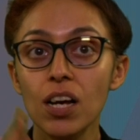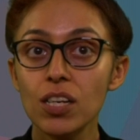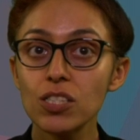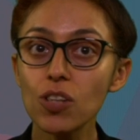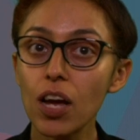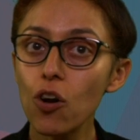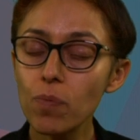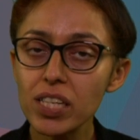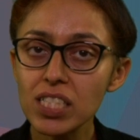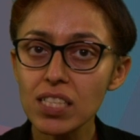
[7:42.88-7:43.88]
So I hope
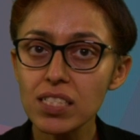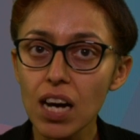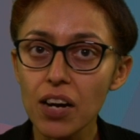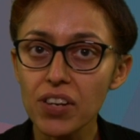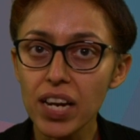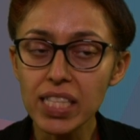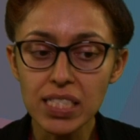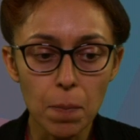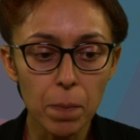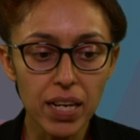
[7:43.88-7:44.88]
this is really
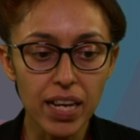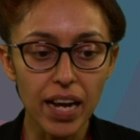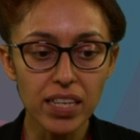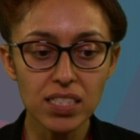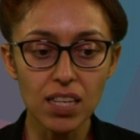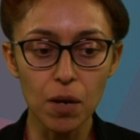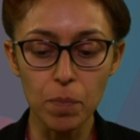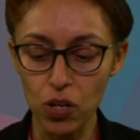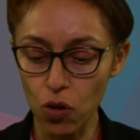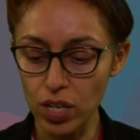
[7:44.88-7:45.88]
simple, guys,
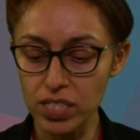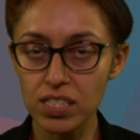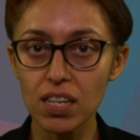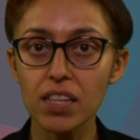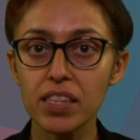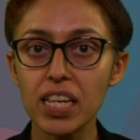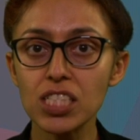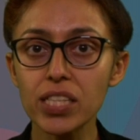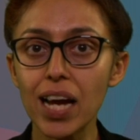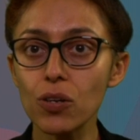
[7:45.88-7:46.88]
because these
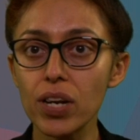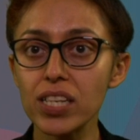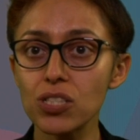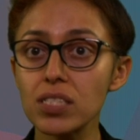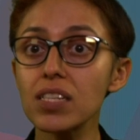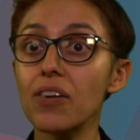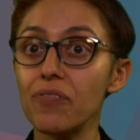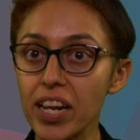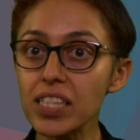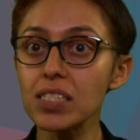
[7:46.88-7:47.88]
calculations are
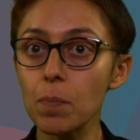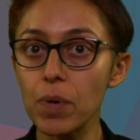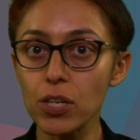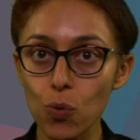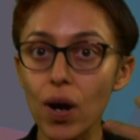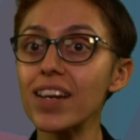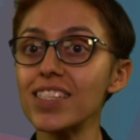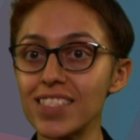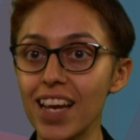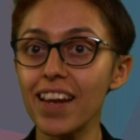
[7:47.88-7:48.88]
very simple to
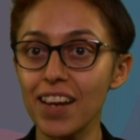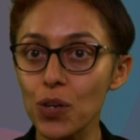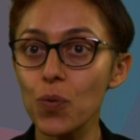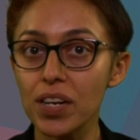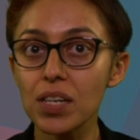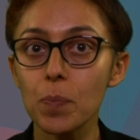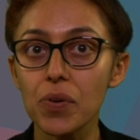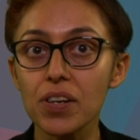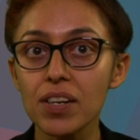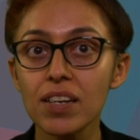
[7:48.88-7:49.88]
understand and to
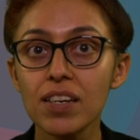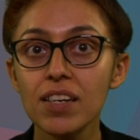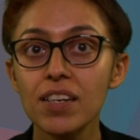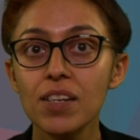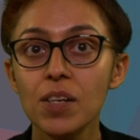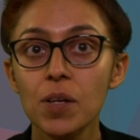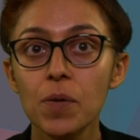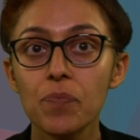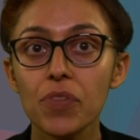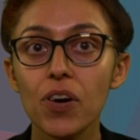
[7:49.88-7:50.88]
interpret.
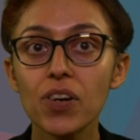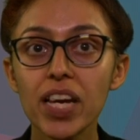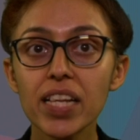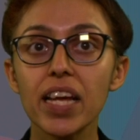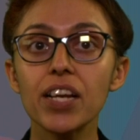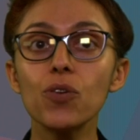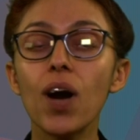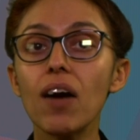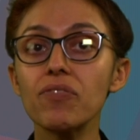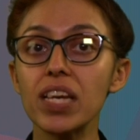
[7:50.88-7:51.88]
Okay, then you
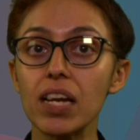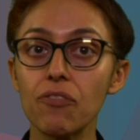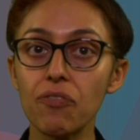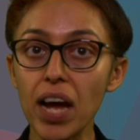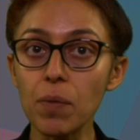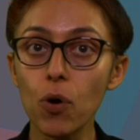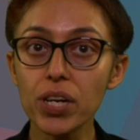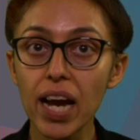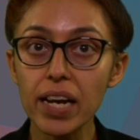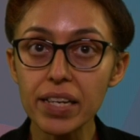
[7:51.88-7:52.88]
have the infant
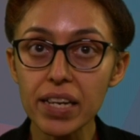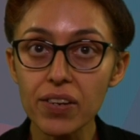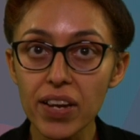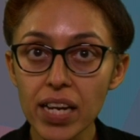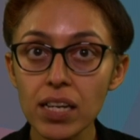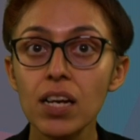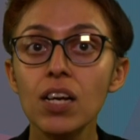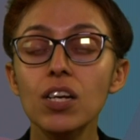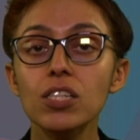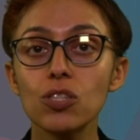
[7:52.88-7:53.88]
mortality rate.
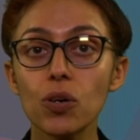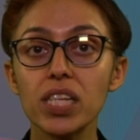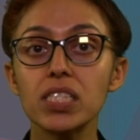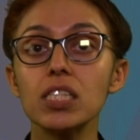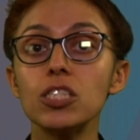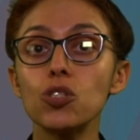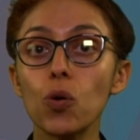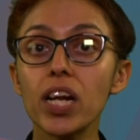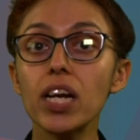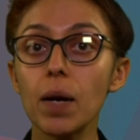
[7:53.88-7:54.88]
So this is
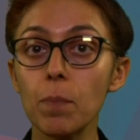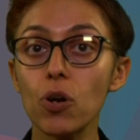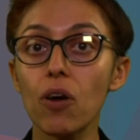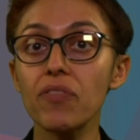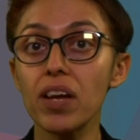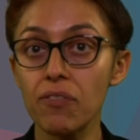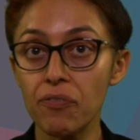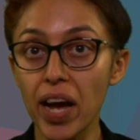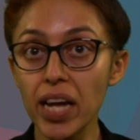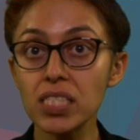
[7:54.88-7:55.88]
total number of
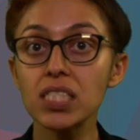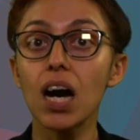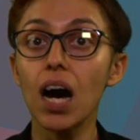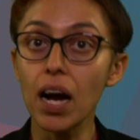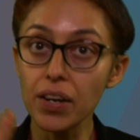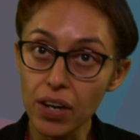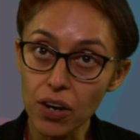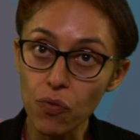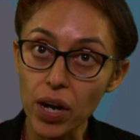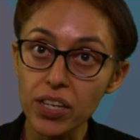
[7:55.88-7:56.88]
infants under
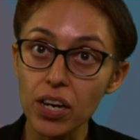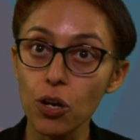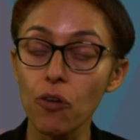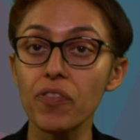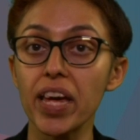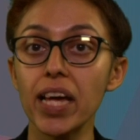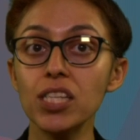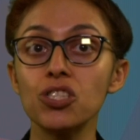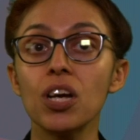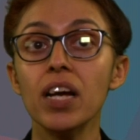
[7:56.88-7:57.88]
1 year of age
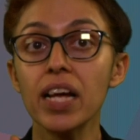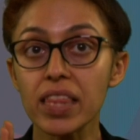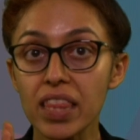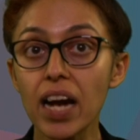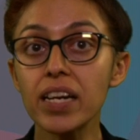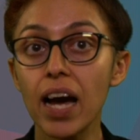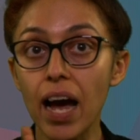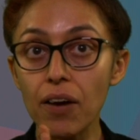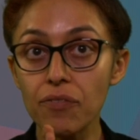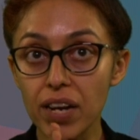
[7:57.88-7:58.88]
that
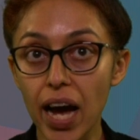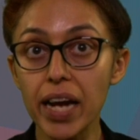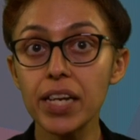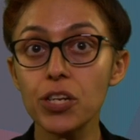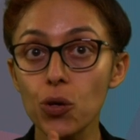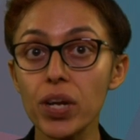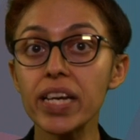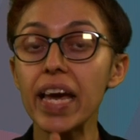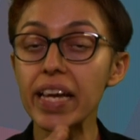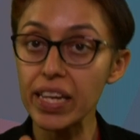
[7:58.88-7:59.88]
have died
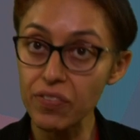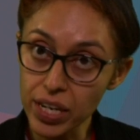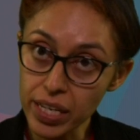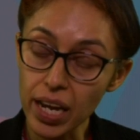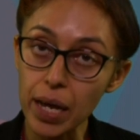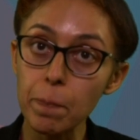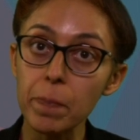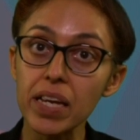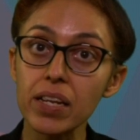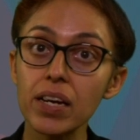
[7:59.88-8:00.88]
during a given time
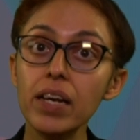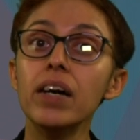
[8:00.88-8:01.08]
period